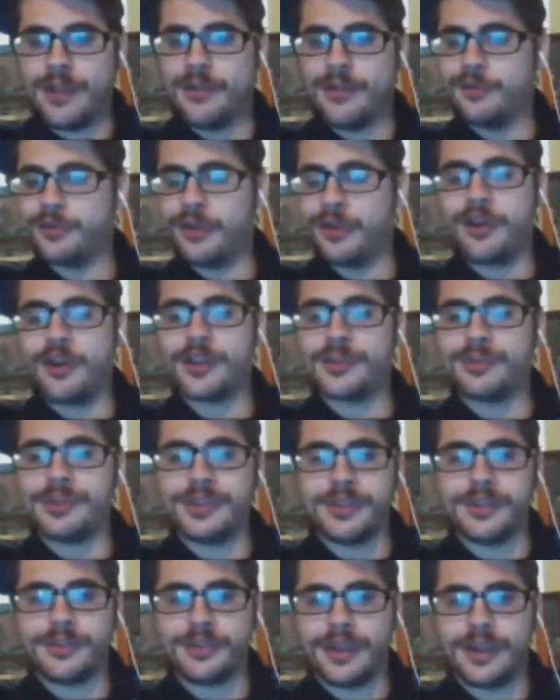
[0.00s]
who's arguably
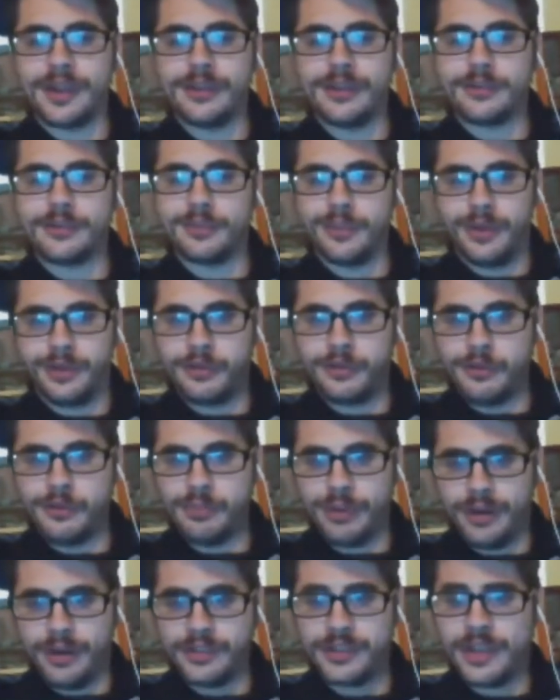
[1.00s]
the greatest 1-2
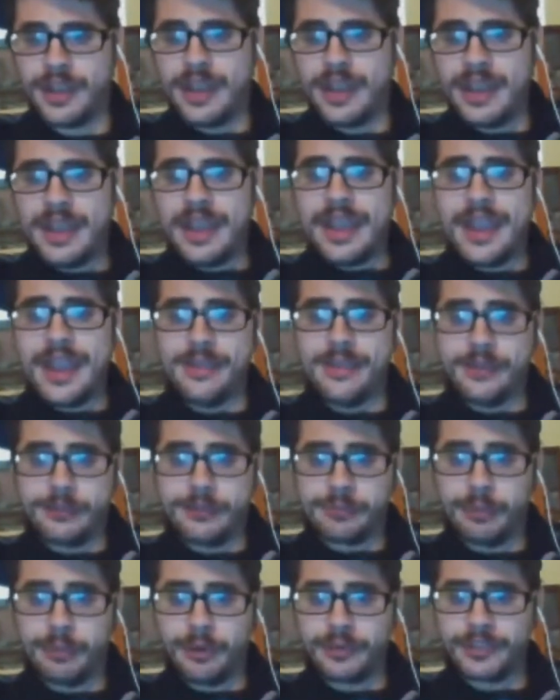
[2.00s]
punch in the
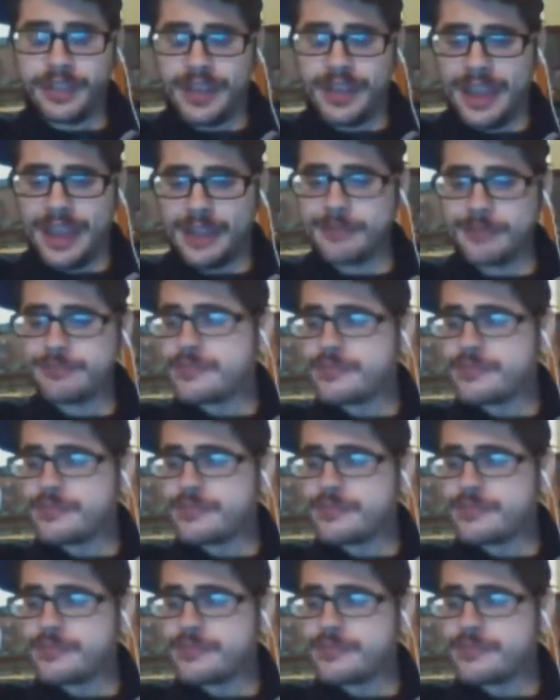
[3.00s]
sport today,